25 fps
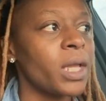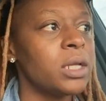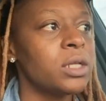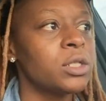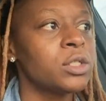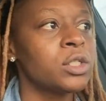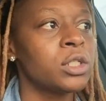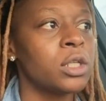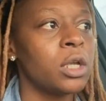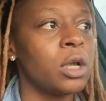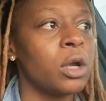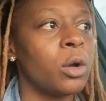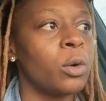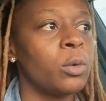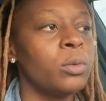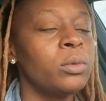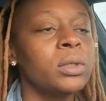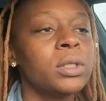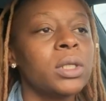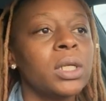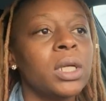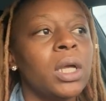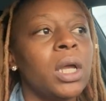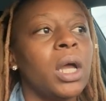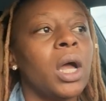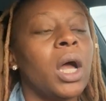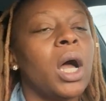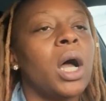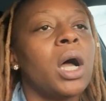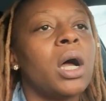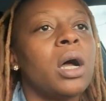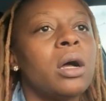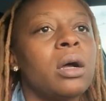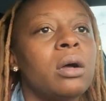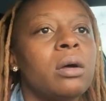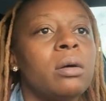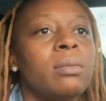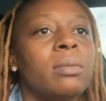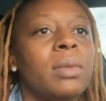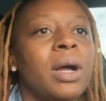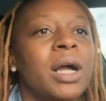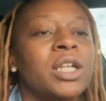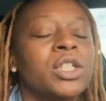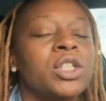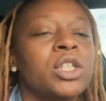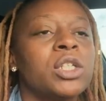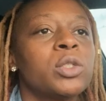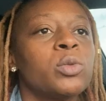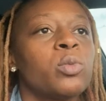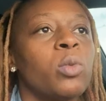So I
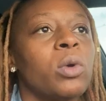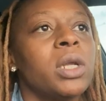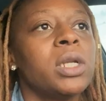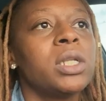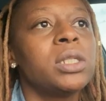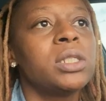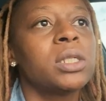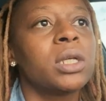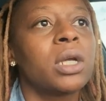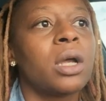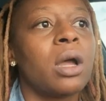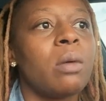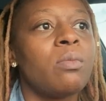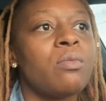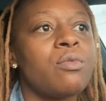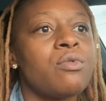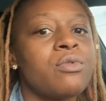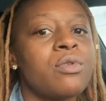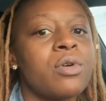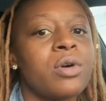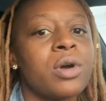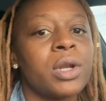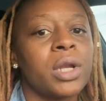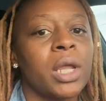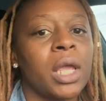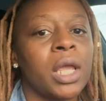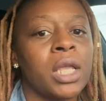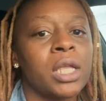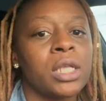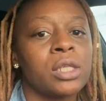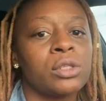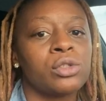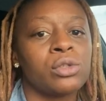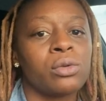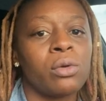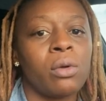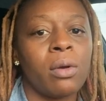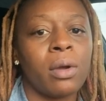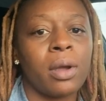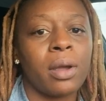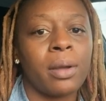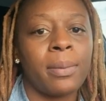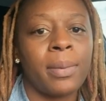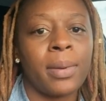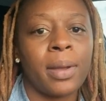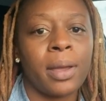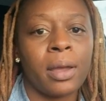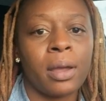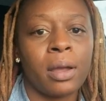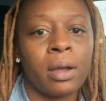just wanted to come on and talk
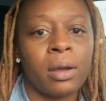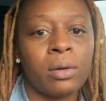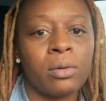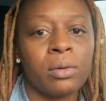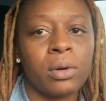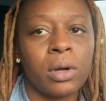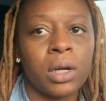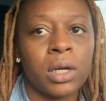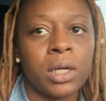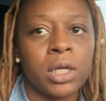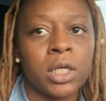about